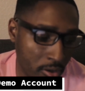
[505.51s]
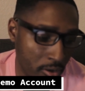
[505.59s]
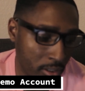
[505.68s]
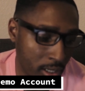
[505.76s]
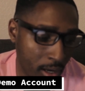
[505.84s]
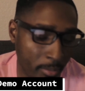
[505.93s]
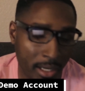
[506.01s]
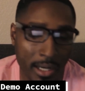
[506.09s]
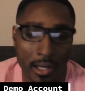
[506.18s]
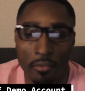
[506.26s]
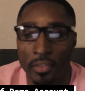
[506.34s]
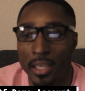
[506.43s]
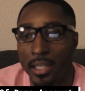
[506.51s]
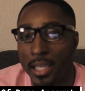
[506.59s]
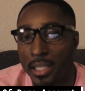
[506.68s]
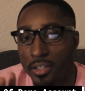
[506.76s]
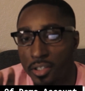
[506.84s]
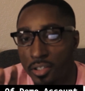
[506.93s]
They're coming in, they're thinking
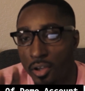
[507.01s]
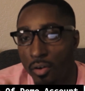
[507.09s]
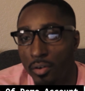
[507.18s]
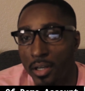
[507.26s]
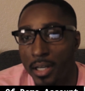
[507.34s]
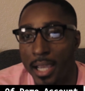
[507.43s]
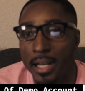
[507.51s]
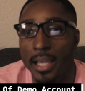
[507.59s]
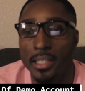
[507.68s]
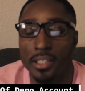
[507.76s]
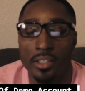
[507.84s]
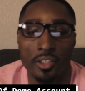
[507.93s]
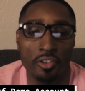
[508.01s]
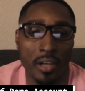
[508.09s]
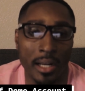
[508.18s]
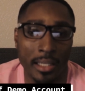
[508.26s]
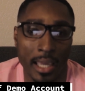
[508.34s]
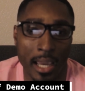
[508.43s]
they could just go on the NADEX and just
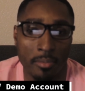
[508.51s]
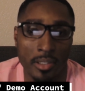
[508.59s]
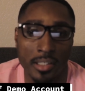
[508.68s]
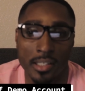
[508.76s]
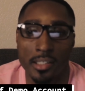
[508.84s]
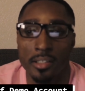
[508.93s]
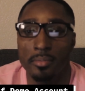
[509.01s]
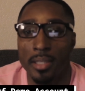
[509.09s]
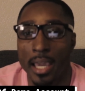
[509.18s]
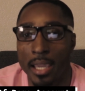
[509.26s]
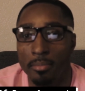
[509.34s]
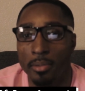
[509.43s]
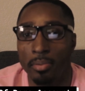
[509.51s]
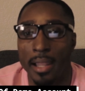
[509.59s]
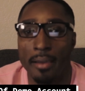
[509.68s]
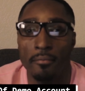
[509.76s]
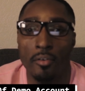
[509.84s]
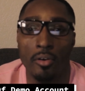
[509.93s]
try to game the system, game the
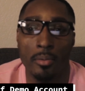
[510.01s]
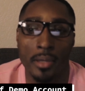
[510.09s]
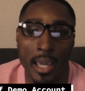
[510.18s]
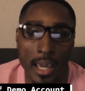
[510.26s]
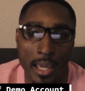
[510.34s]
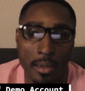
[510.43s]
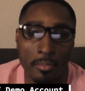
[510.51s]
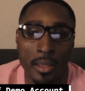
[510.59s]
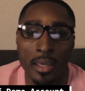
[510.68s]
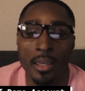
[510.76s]
platform, game,